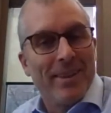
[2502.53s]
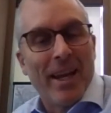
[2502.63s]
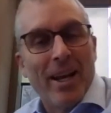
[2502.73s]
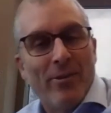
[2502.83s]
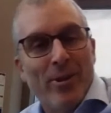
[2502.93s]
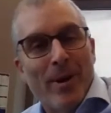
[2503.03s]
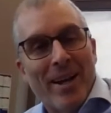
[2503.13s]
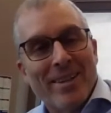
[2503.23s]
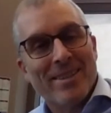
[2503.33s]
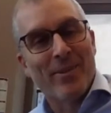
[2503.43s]
Kate, if you
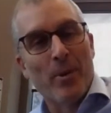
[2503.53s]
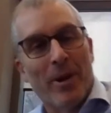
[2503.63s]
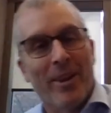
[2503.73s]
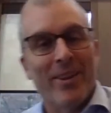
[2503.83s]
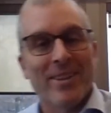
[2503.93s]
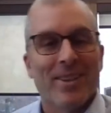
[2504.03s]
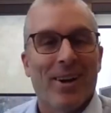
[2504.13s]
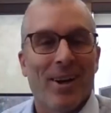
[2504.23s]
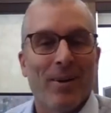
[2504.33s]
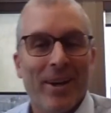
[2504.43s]
asked everyone on this
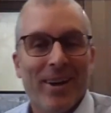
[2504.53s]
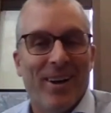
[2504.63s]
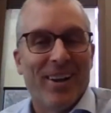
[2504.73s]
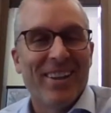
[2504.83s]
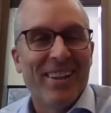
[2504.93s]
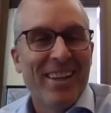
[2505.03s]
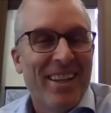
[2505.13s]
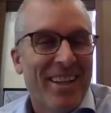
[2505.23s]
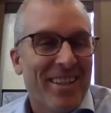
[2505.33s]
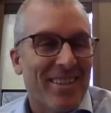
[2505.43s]
call, we'd all
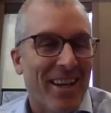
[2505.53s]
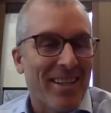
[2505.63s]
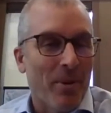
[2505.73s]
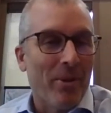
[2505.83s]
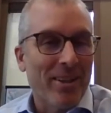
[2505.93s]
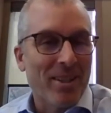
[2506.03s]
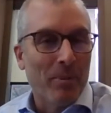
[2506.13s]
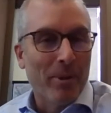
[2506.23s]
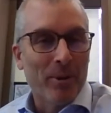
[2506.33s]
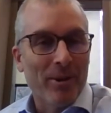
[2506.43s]
say something
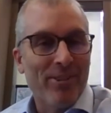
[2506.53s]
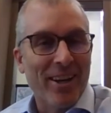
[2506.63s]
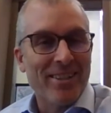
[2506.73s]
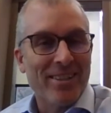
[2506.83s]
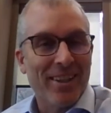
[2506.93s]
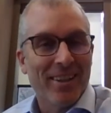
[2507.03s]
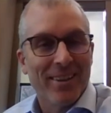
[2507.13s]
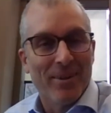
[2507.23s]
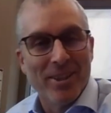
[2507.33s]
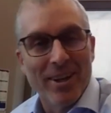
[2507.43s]
similar. We're facing,
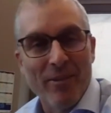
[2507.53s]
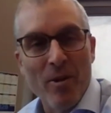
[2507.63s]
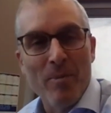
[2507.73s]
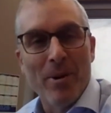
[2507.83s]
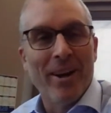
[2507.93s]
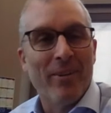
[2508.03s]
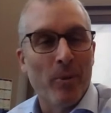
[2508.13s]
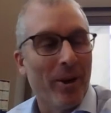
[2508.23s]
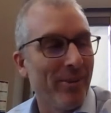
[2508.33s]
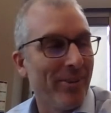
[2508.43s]
I'm sure,
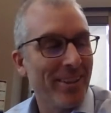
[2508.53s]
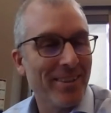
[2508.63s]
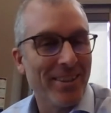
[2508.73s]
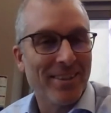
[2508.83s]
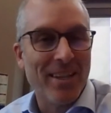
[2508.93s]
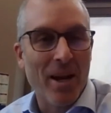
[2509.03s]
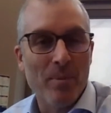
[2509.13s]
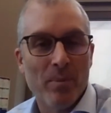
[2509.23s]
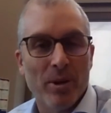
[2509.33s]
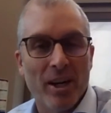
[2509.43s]
every one of us, the
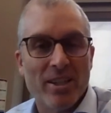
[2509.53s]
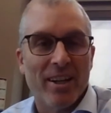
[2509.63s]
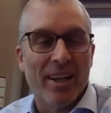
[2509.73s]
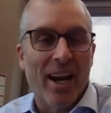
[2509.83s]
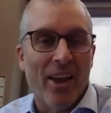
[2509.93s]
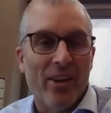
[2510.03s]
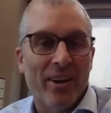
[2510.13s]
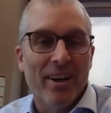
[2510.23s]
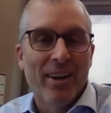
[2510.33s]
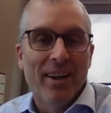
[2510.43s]
same pressure to
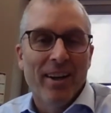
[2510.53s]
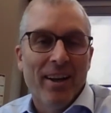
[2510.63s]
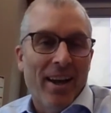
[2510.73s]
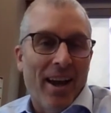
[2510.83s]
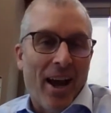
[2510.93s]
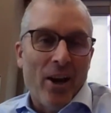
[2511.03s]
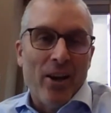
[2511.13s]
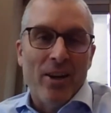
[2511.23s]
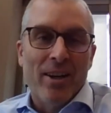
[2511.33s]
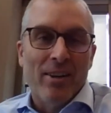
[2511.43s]
gather. And how
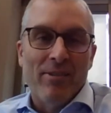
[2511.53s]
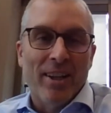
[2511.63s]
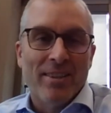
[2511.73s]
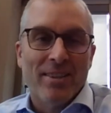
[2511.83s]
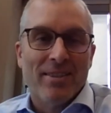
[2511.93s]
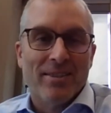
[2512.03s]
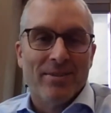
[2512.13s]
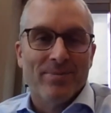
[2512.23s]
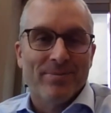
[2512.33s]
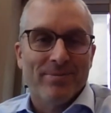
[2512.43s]
do you convince